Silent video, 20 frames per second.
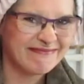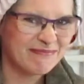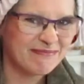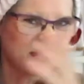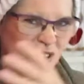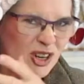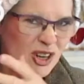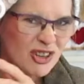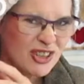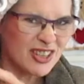
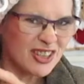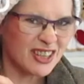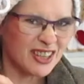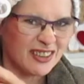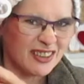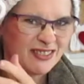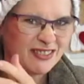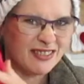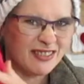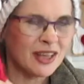
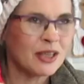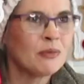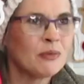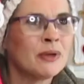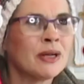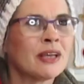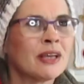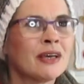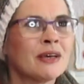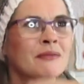person. Like,
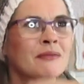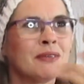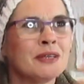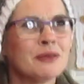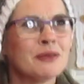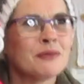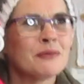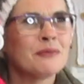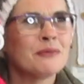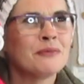when it comes,
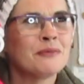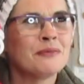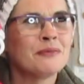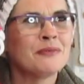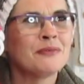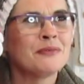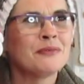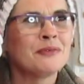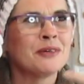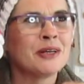you know,
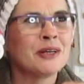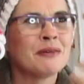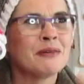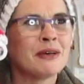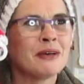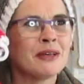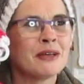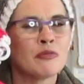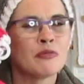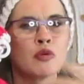what a,
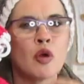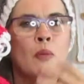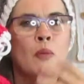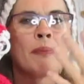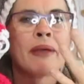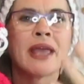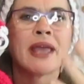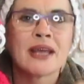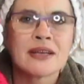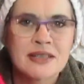uh,
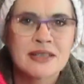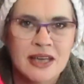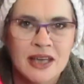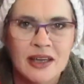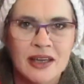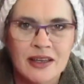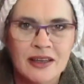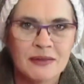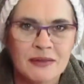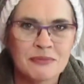
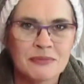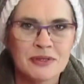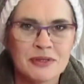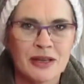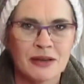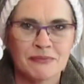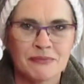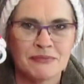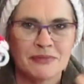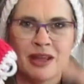romantic. I'm,
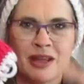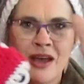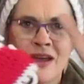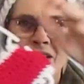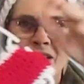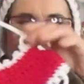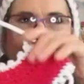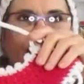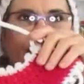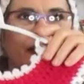I'm oh,
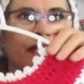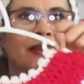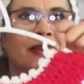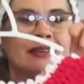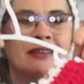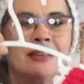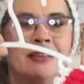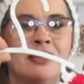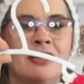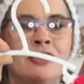not,
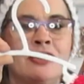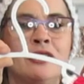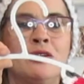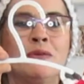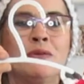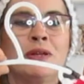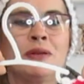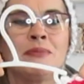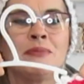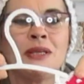you know
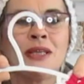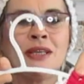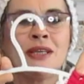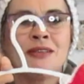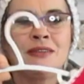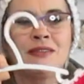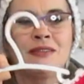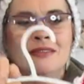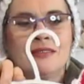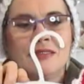right. what I
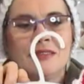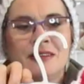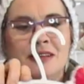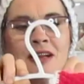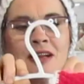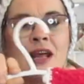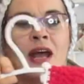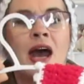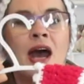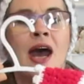mean?
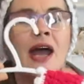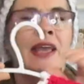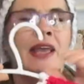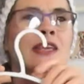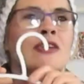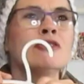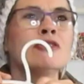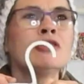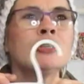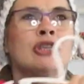I
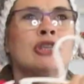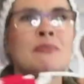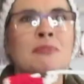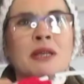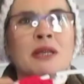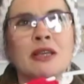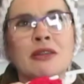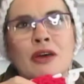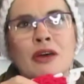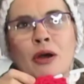used to
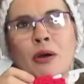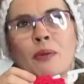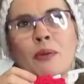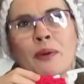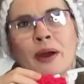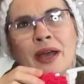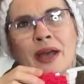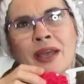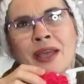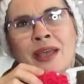be, though,
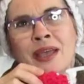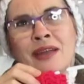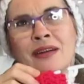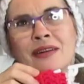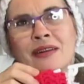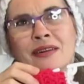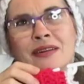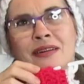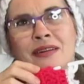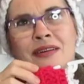right?
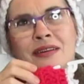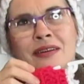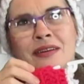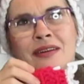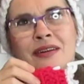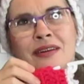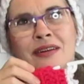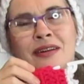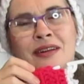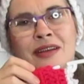
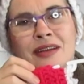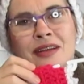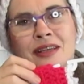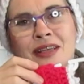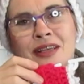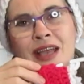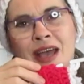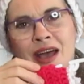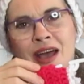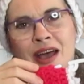Yep.
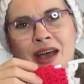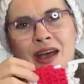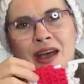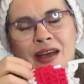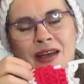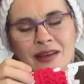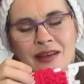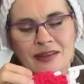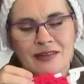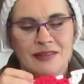Yeah.
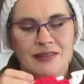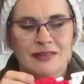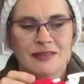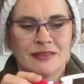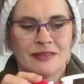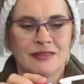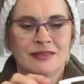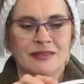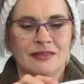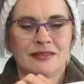
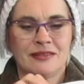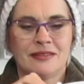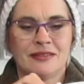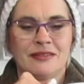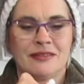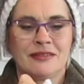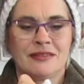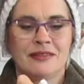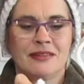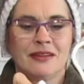Yep, you're good.
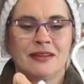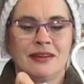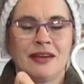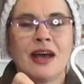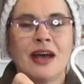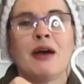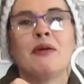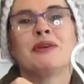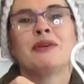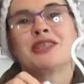
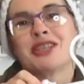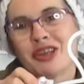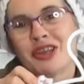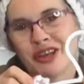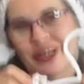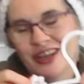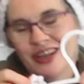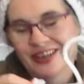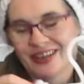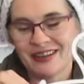I was
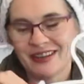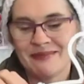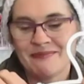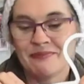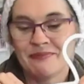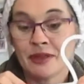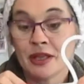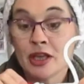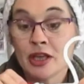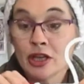good.
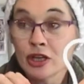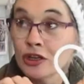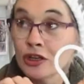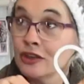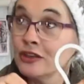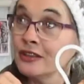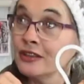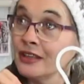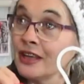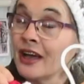
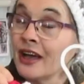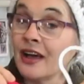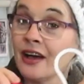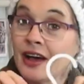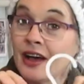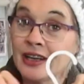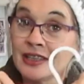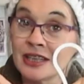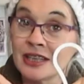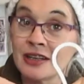Yeah,
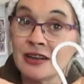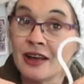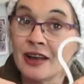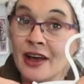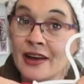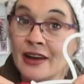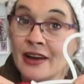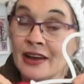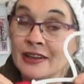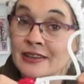I did a
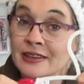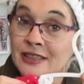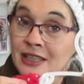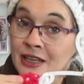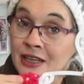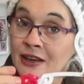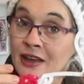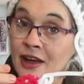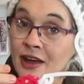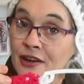lot. I
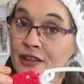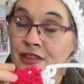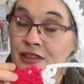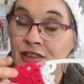did a lot of